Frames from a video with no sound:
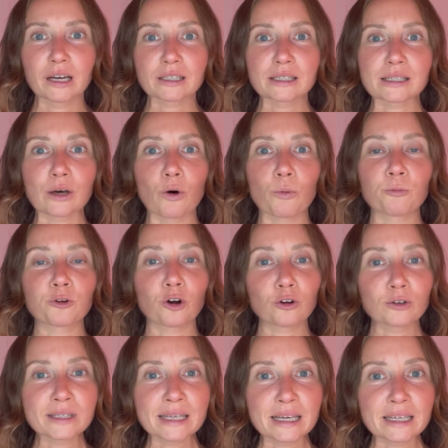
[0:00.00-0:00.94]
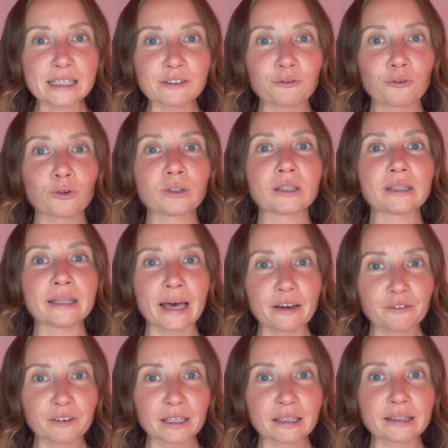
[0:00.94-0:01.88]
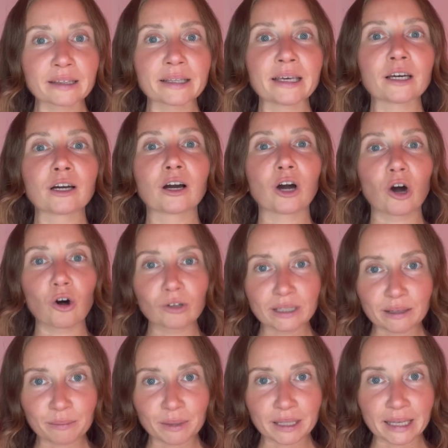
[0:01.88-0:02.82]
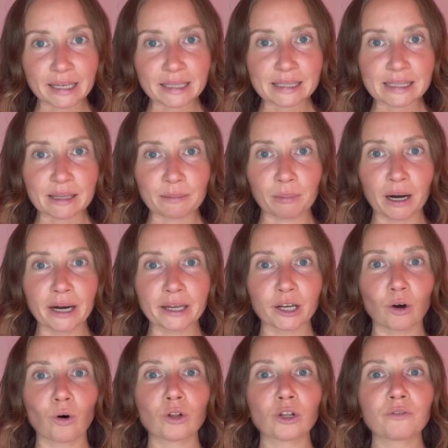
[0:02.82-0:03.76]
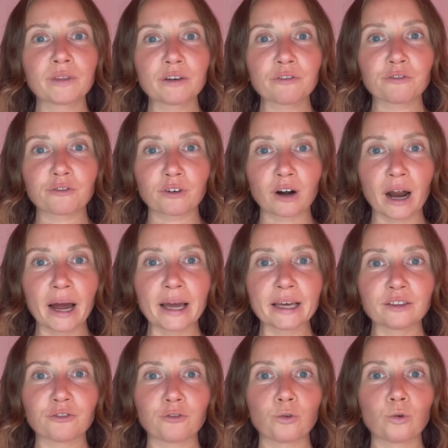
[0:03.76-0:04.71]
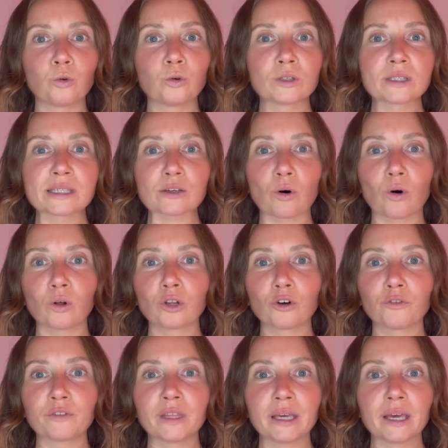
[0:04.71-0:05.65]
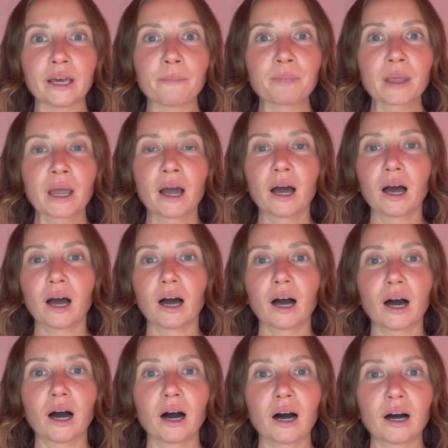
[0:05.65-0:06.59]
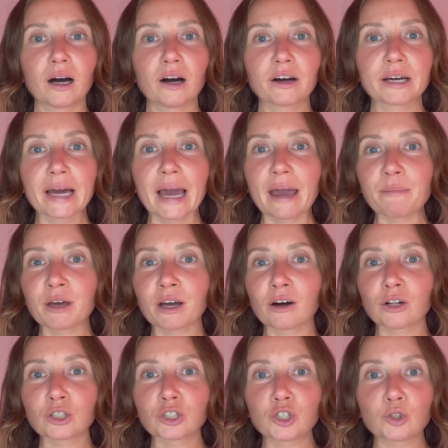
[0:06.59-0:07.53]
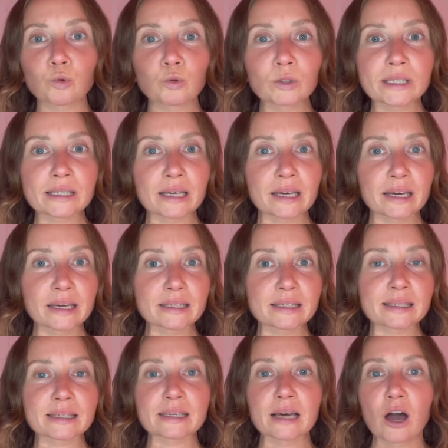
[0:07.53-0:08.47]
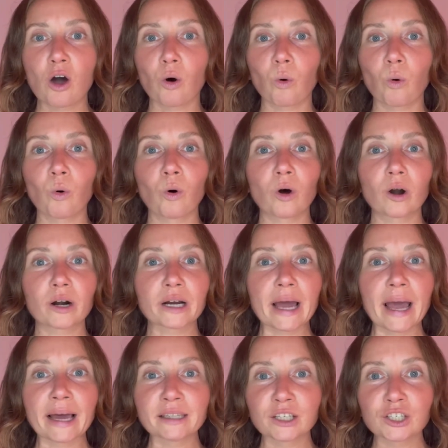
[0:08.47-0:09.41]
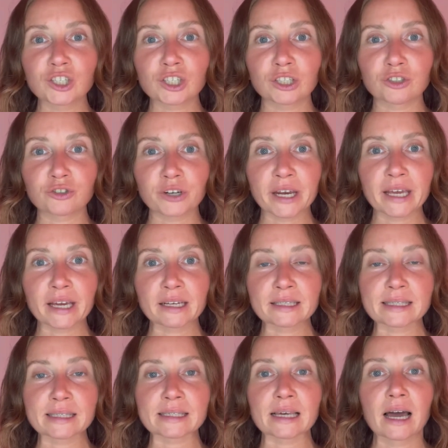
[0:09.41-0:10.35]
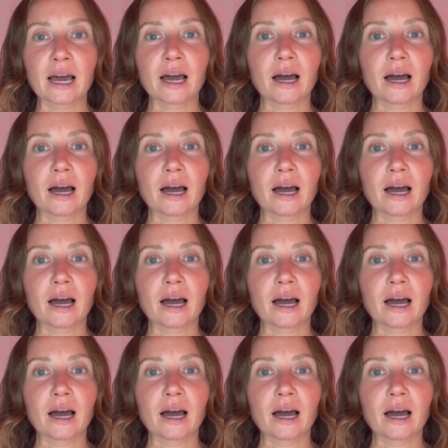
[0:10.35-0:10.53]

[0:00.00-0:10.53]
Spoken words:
So processed food definitely contaminates the body. All of the fried foods, all of the chemical juices or energy drinks.